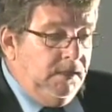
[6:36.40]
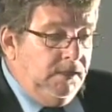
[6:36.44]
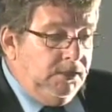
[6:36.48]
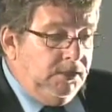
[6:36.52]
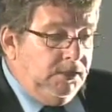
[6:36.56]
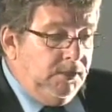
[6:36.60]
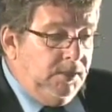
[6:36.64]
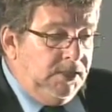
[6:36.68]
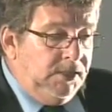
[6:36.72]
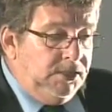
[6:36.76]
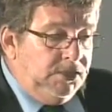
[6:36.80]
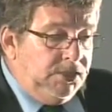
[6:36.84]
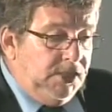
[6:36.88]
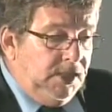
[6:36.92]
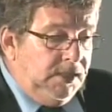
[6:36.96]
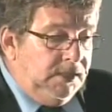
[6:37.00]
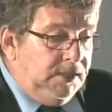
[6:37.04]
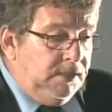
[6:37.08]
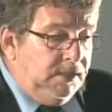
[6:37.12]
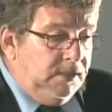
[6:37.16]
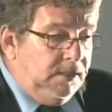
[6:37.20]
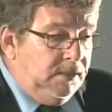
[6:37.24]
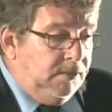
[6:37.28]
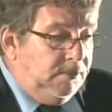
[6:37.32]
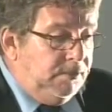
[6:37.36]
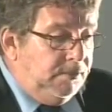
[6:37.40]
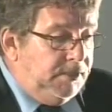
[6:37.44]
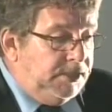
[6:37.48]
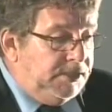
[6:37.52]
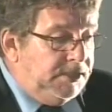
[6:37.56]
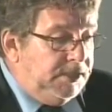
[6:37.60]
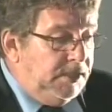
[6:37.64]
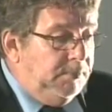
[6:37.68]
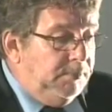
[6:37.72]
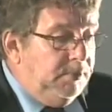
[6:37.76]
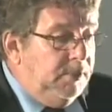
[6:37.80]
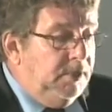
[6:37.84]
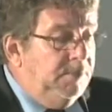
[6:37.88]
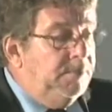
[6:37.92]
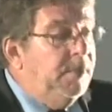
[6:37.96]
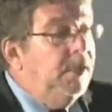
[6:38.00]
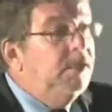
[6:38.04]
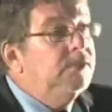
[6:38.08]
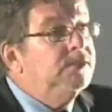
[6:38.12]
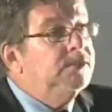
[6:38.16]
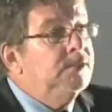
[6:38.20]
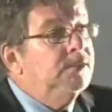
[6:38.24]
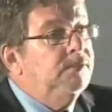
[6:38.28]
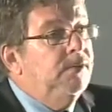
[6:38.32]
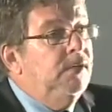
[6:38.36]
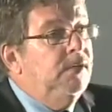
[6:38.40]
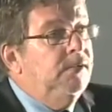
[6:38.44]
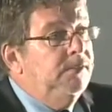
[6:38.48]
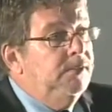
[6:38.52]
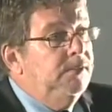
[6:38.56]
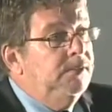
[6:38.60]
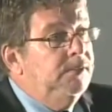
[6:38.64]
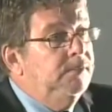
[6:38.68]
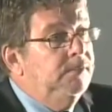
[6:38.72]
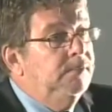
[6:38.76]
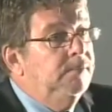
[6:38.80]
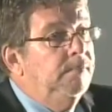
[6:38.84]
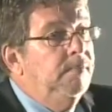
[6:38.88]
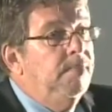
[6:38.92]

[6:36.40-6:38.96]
to engender reasonable amounts of revenue.